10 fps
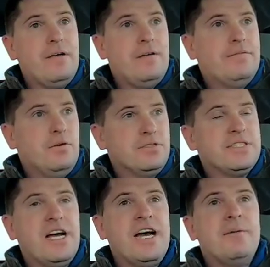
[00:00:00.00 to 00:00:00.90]
if there was a
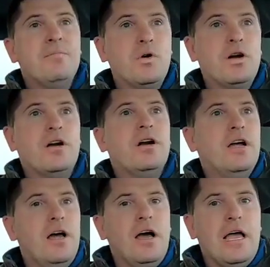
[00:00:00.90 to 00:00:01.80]
time where
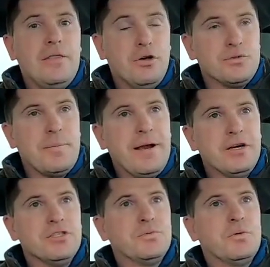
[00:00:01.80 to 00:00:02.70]
those
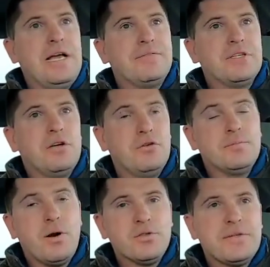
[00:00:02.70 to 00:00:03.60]
repairs would have to go, those
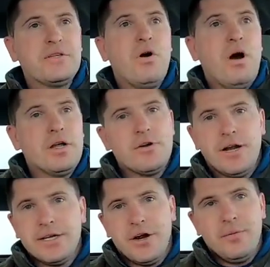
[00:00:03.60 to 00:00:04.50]
parts had to go on a
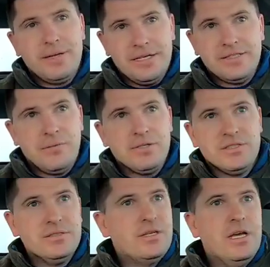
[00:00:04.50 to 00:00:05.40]
credit card because I was
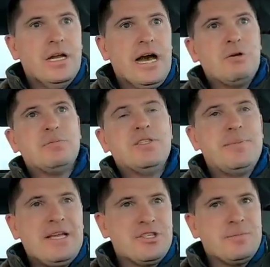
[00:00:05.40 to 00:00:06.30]

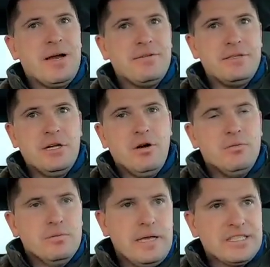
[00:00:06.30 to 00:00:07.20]
mismanaging my, you
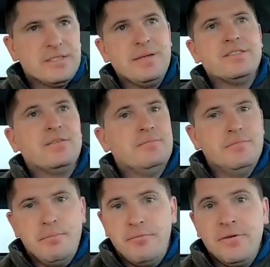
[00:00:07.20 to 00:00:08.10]
know, estimates
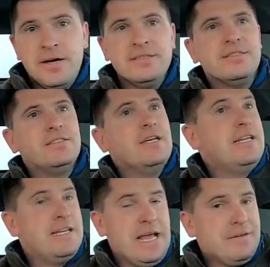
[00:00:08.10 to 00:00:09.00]
and funds, and I
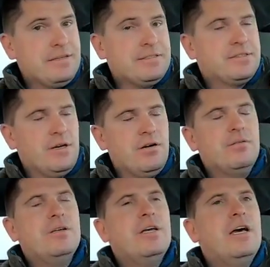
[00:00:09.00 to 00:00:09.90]
didn't have it.
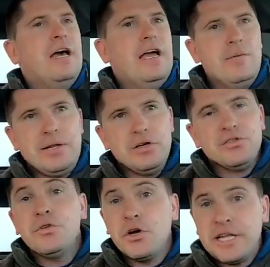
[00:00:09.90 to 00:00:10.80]
So everybody goes
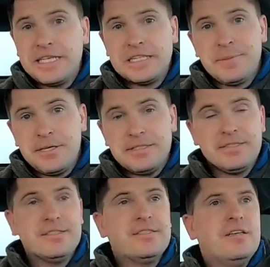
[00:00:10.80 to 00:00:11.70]
through learning
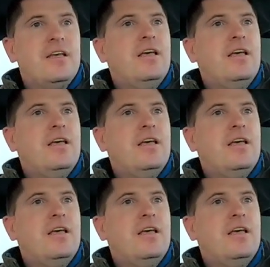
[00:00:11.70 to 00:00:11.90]
experiences.